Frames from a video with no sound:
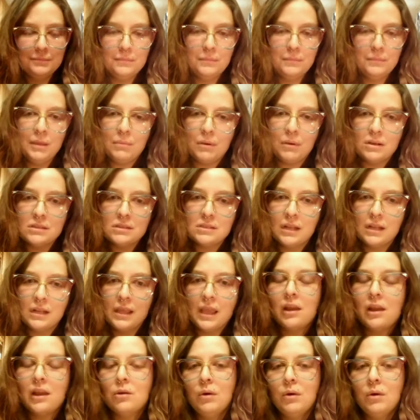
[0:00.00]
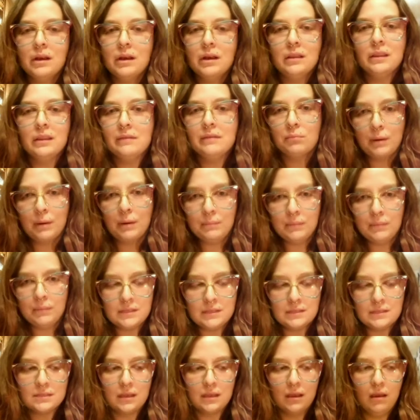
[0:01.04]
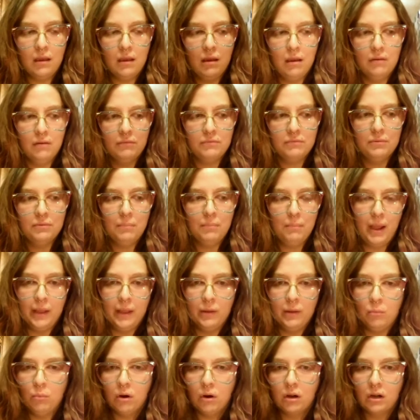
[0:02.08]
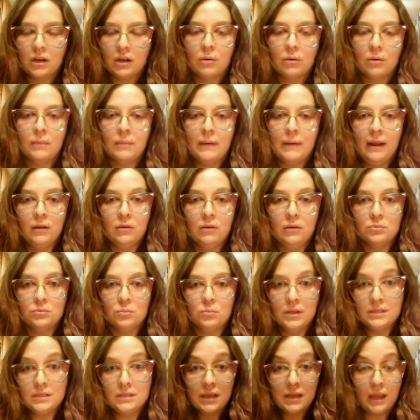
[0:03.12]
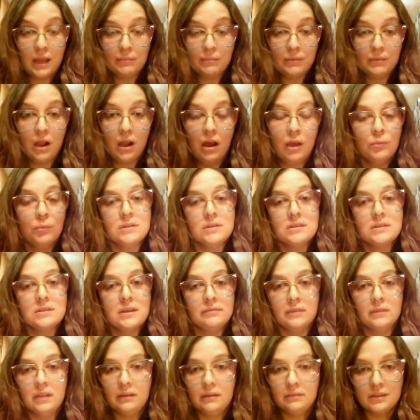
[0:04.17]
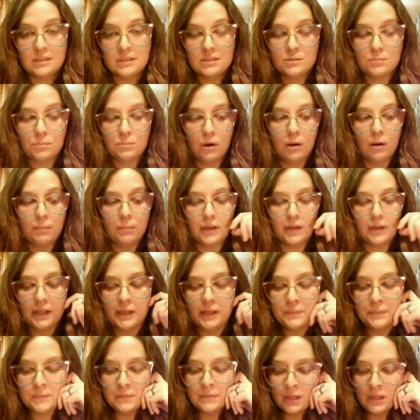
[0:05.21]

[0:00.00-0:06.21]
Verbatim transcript: Me personally, I don't want to leave remnants of my work around once I'm gone, once I've left this property.